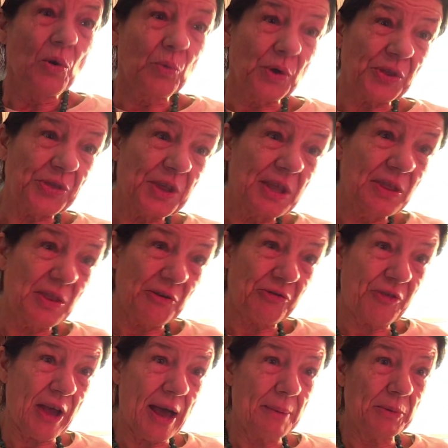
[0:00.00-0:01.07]
within the
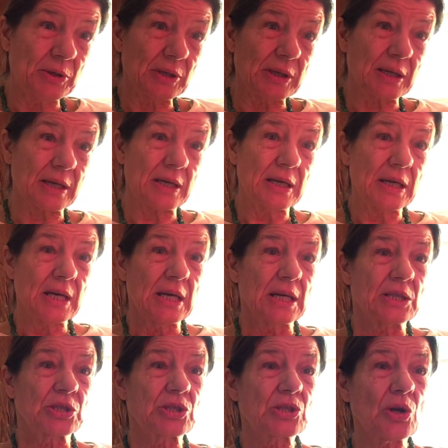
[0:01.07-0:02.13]
family.
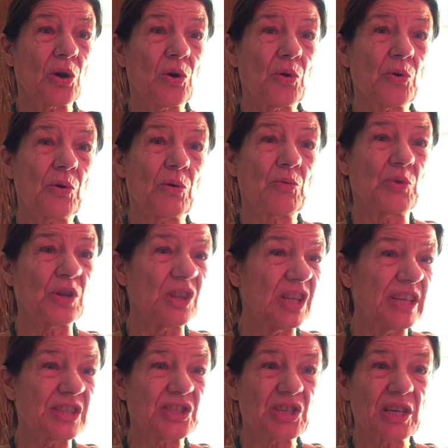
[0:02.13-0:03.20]
So
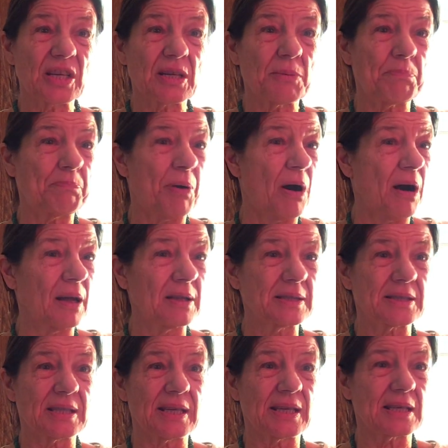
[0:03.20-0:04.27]
religion,
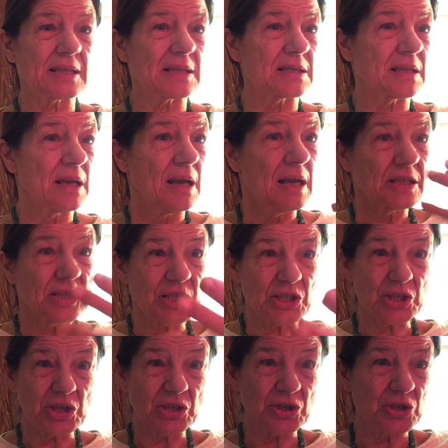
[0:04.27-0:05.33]
politics,
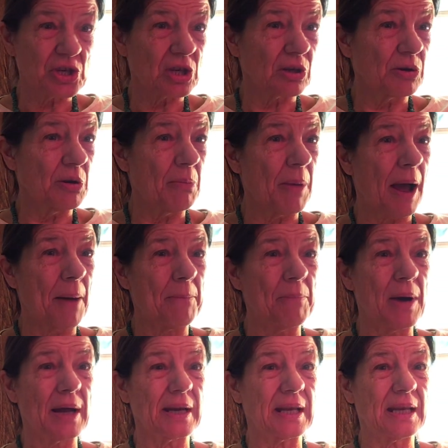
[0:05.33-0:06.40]
teaching your children about
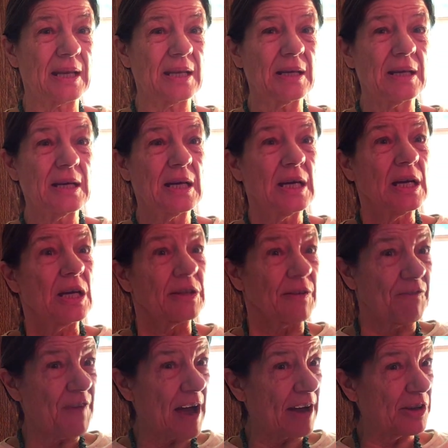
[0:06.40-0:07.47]
money, the
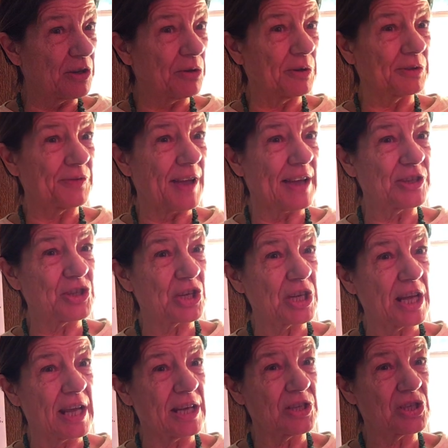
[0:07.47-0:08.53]
value of
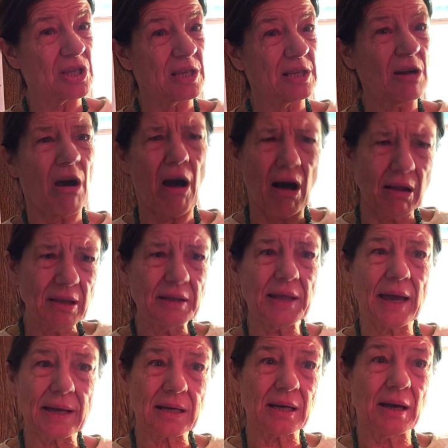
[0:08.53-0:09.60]
education, all of
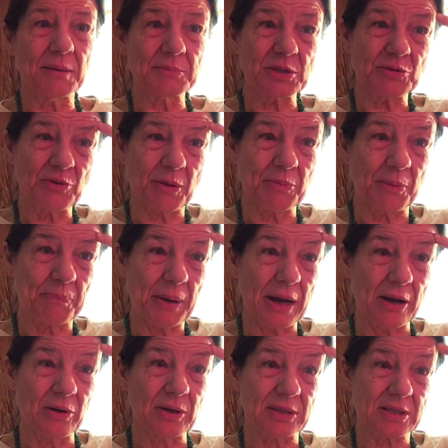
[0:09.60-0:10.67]
that comes from the
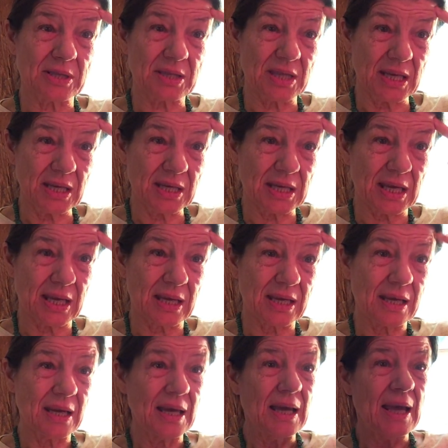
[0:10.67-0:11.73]
parents thinking
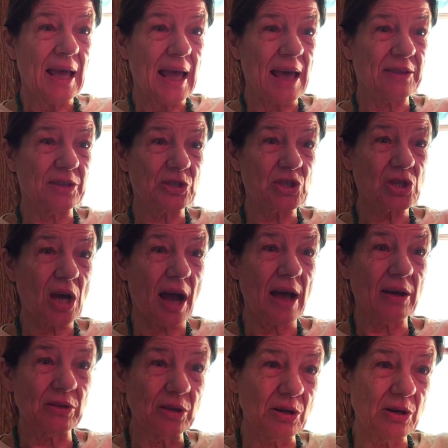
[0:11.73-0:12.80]
and the
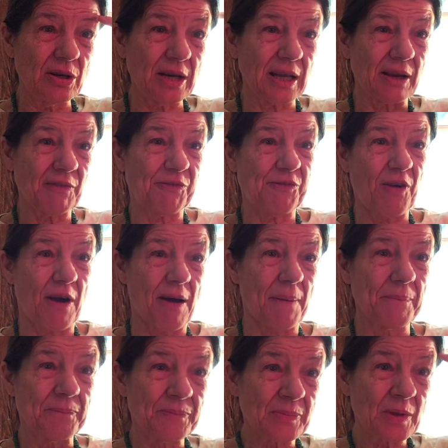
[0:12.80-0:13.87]
child learning
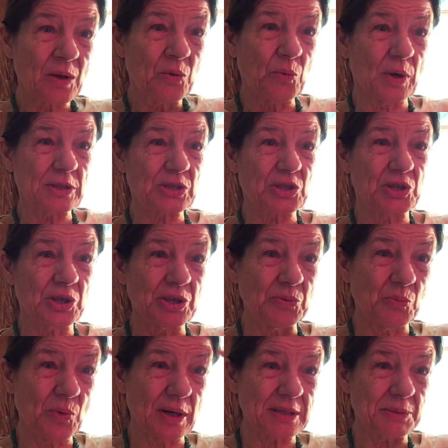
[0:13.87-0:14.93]
from what's good
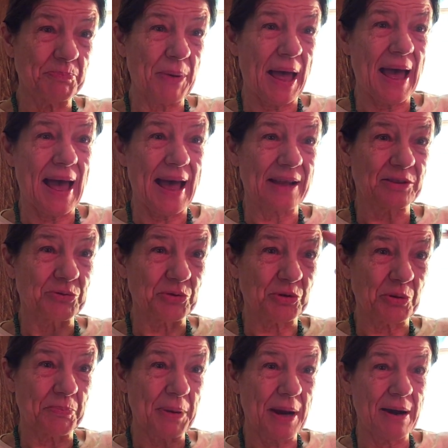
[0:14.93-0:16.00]
and what's bad through
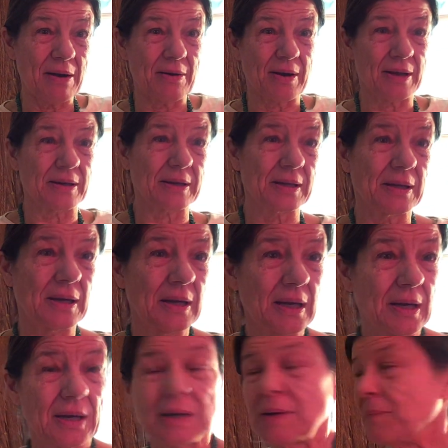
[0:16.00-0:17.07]
the parent.
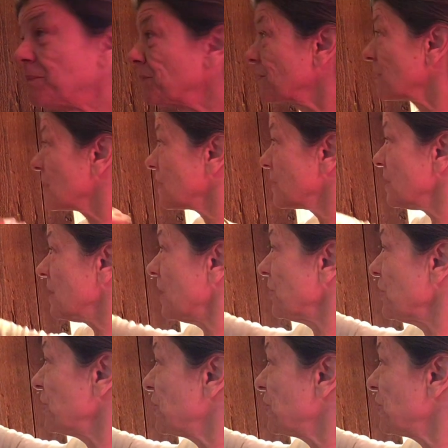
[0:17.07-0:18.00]
The other